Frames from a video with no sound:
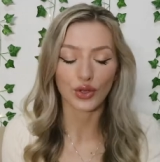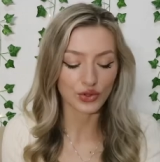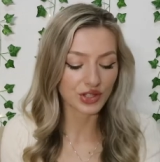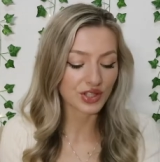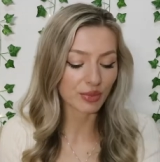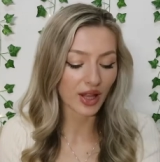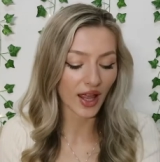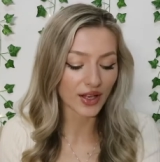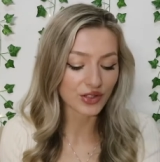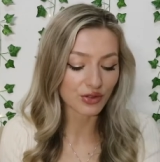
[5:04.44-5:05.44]
You just
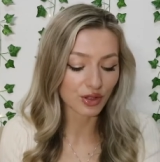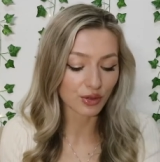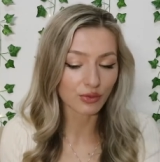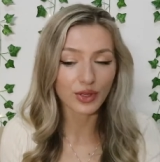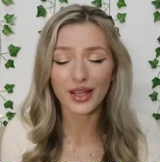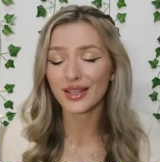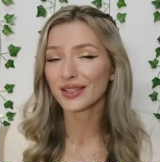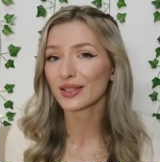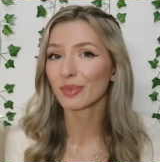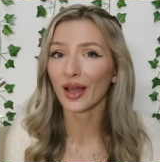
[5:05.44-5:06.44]
apply it to your
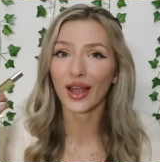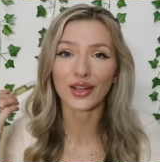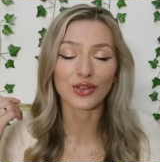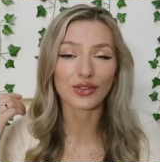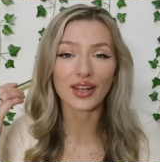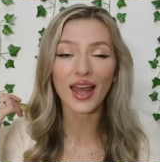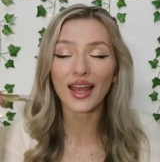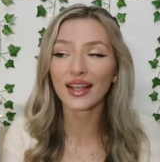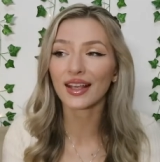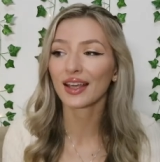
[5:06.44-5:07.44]
wrists, behind your
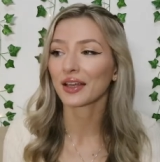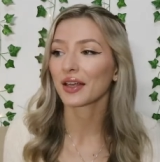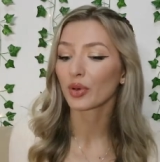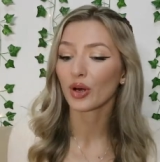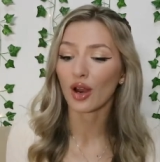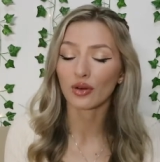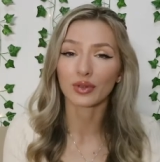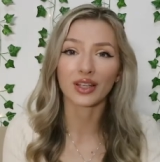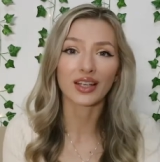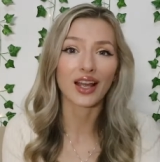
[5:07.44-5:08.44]
neck, put on a
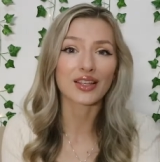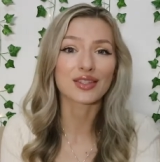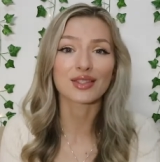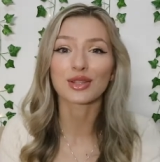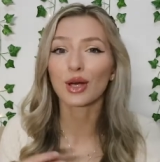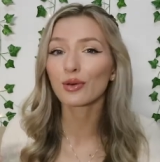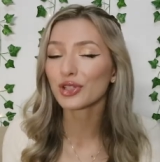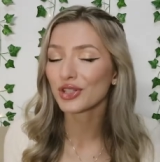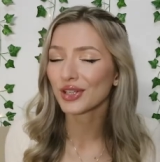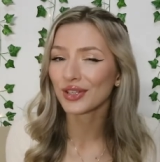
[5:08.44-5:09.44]
really nice
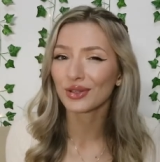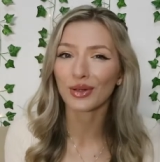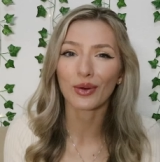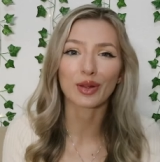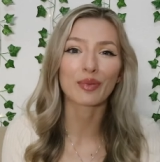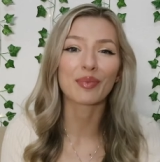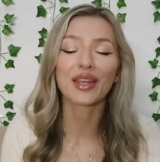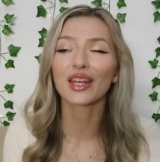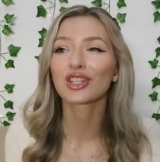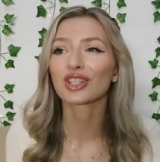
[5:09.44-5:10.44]
lotion, you go to the
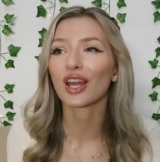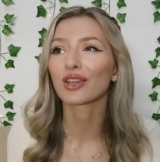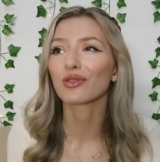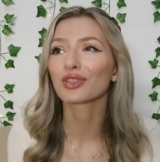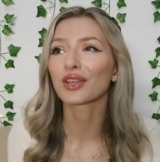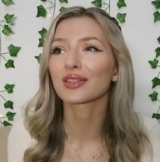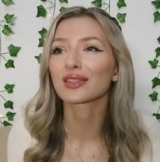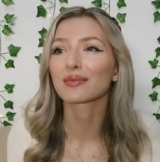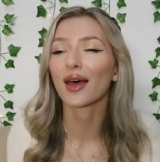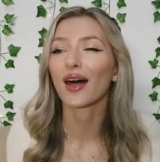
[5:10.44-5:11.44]
beach, and you
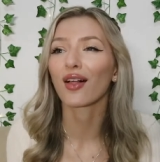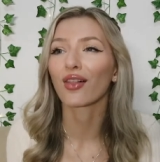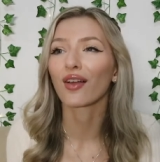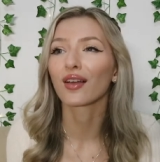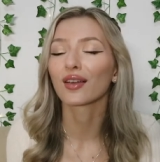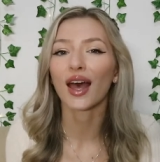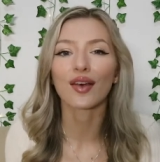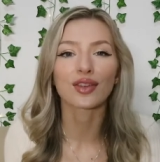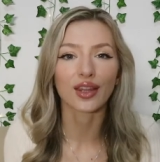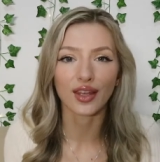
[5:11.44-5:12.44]
just smell
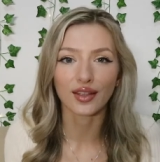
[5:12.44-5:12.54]
heavenly.